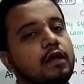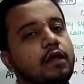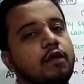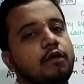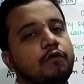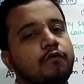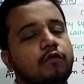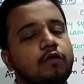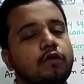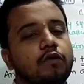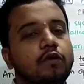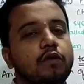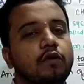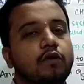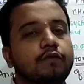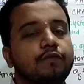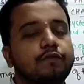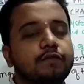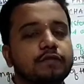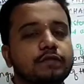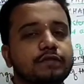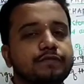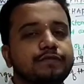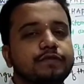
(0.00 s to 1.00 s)
what law of
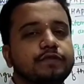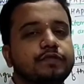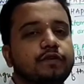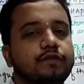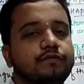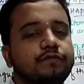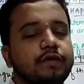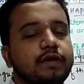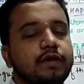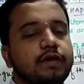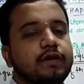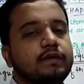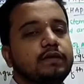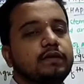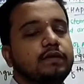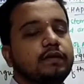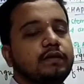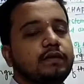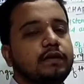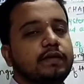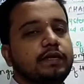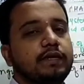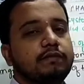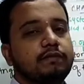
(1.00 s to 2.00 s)
conservation of
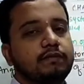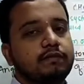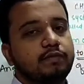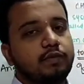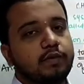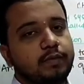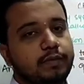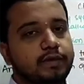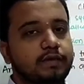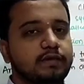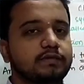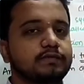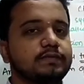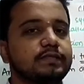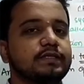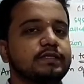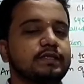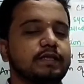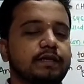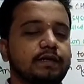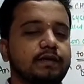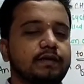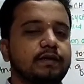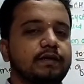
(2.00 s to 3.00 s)
linear momentum
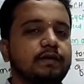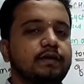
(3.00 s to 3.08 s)
state.